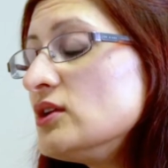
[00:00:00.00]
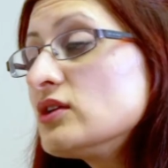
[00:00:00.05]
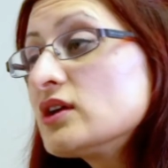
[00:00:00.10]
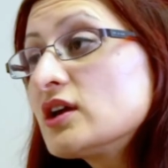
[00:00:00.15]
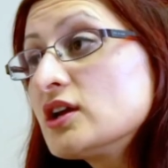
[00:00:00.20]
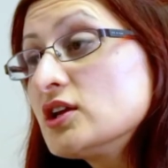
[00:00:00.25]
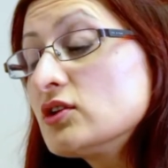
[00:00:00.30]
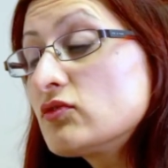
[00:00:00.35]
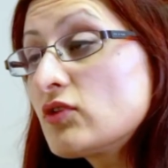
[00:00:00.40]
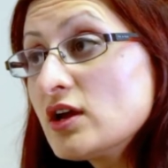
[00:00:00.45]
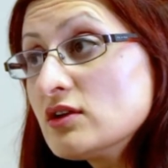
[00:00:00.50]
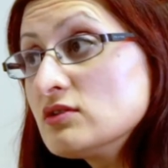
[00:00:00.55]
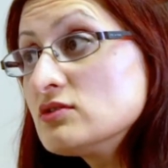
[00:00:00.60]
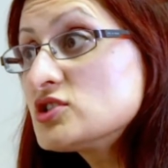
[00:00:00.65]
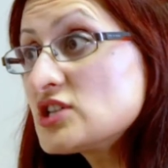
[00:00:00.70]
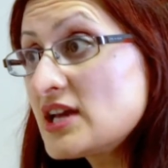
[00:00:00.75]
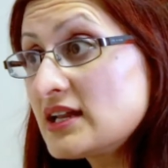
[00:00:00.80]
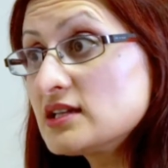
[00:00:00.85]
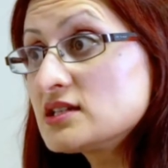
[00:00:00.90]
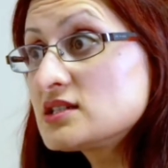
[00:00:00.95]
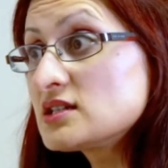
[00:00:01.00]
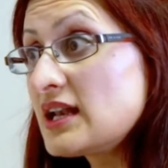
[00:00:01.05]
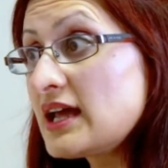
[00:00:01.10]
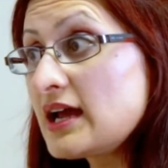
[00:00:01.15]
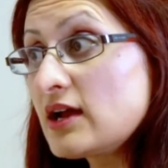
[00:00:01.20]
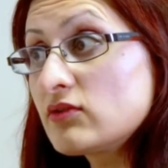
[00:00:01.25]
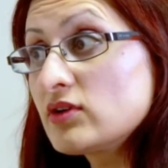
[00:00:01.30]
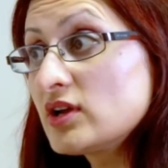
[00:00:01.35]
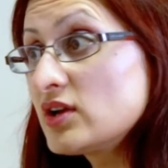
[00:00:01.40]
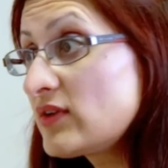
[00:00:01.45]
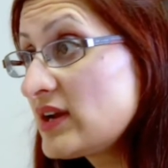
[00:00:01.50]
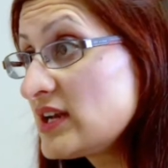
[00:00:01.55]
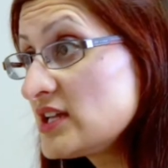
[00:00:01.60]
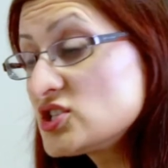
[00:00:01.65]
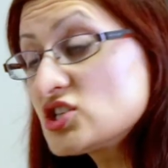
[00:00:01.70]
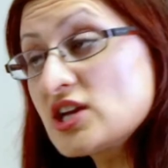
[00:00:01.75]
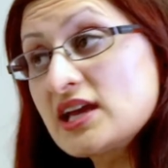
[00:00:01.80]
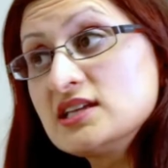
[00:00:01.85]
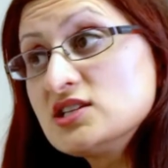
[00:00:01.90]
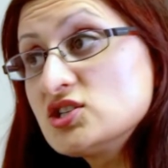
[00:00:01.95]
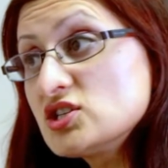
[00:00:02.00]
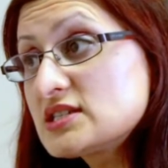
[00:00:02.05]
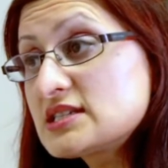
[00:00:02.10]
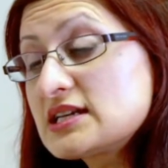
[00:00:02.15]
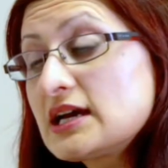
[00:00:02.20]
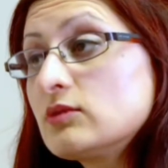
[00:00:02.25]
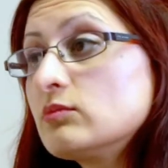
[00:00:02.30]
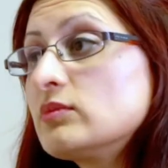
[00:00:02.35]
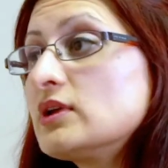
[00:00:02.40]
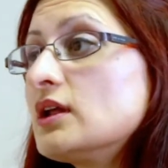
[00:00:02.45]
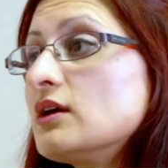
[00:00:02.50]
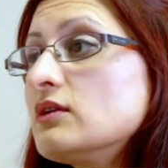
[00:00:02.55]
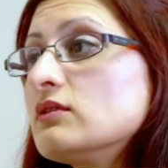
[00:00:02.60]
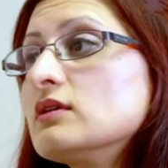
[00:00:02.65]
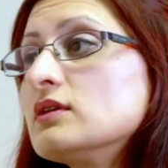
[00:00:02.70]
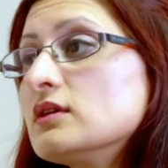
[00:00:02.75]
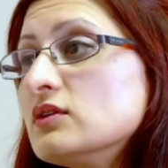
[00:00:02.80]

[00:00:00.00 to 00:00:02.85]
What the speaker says: look at your own genital area, any changes down below that